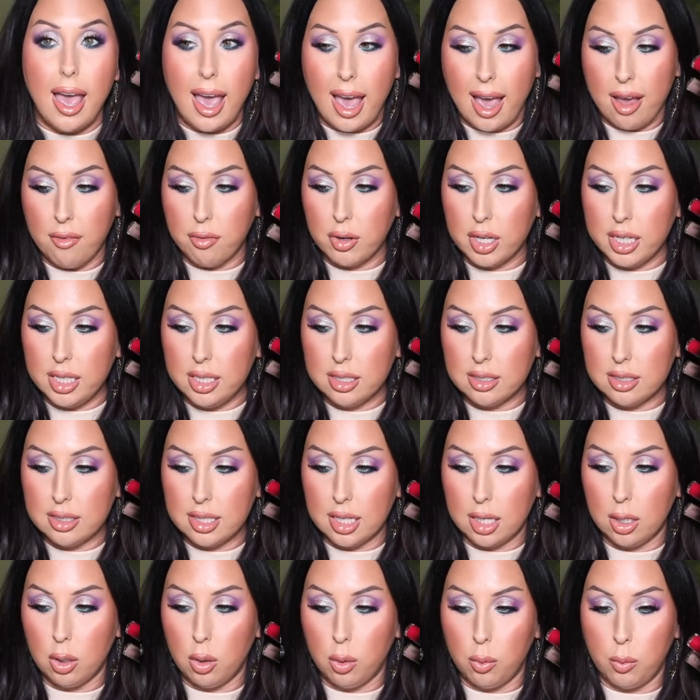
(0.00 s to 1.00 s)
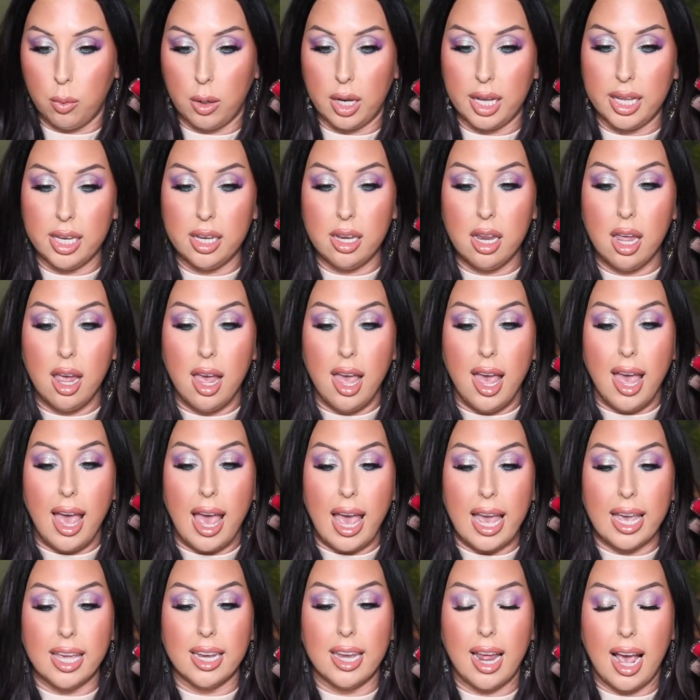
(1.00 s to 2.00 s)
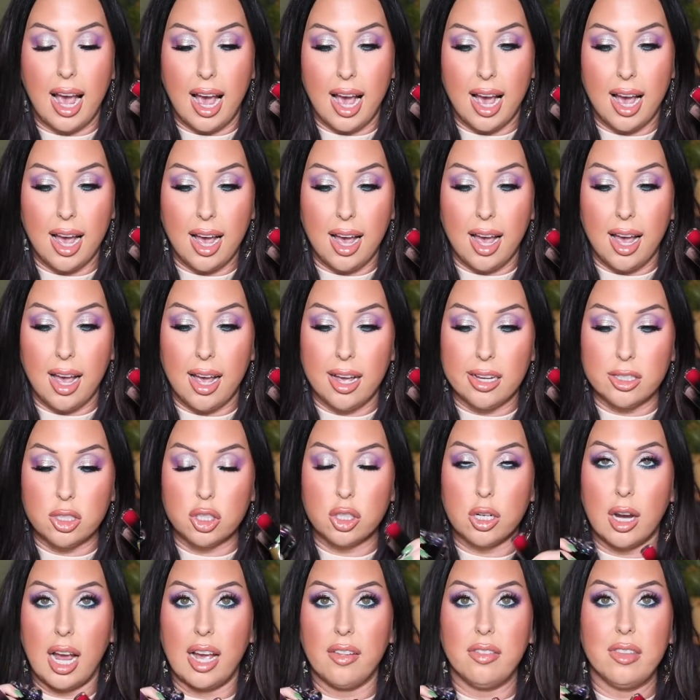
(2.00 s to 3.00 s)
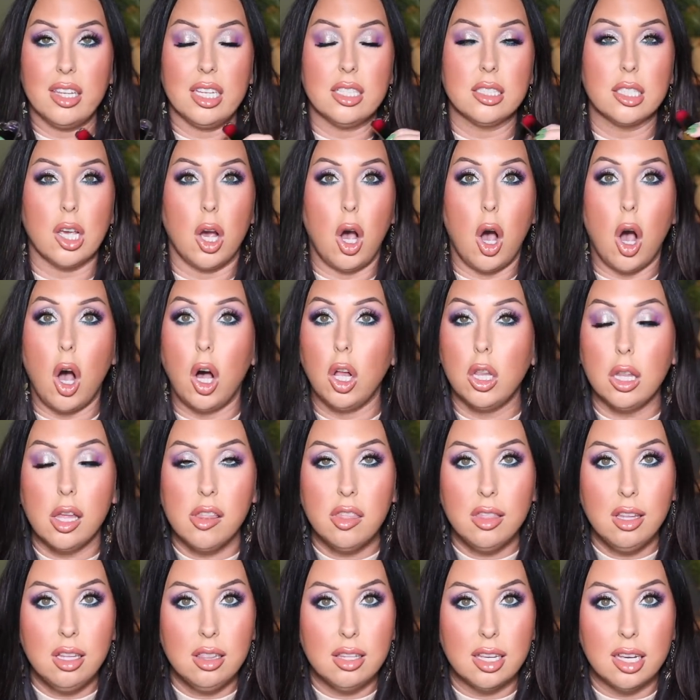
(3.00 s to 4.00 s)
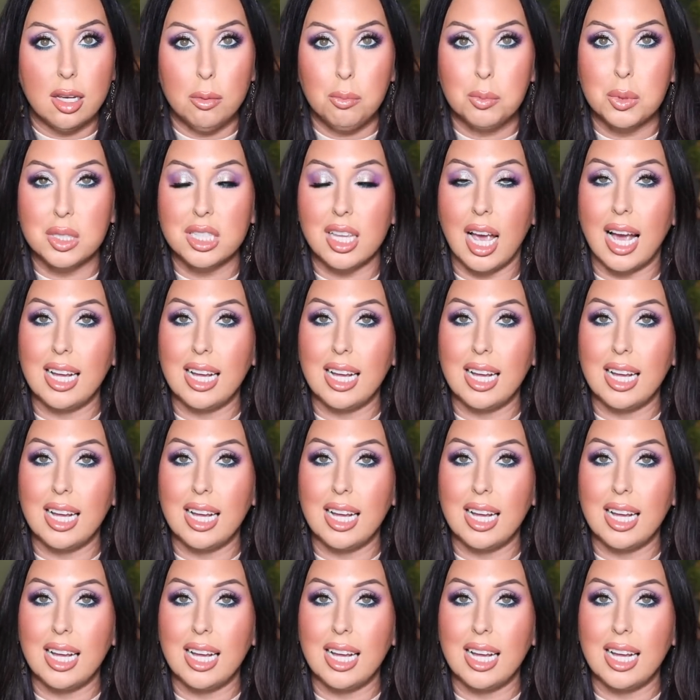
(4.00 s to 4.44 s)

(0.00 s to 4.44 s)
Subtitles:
Every single one. And I tried these all on the lips.